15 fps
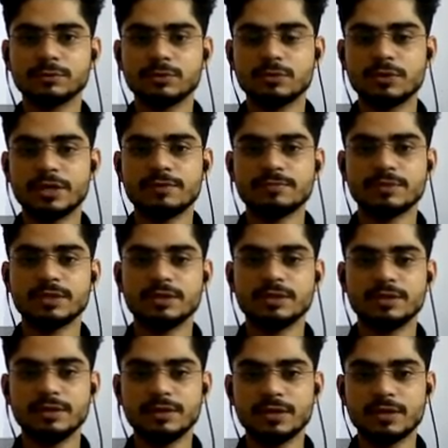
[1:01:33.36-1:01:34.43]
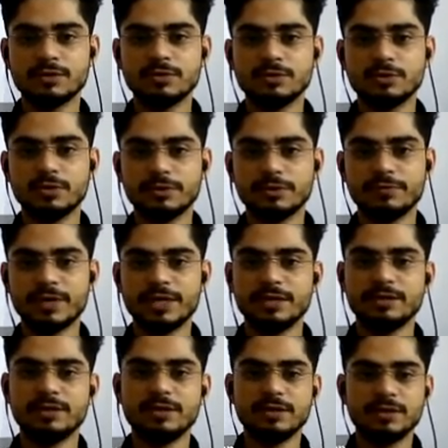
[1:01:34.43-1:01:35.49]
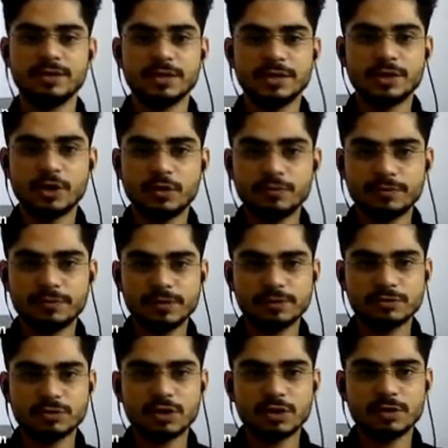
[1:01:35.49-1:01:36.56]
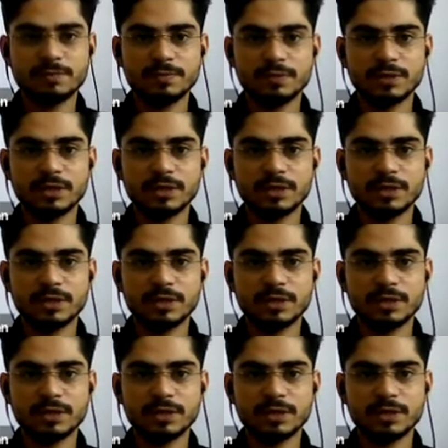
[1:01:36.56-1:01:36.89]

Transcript: Okay Hamza, now okay fine. Now we will solve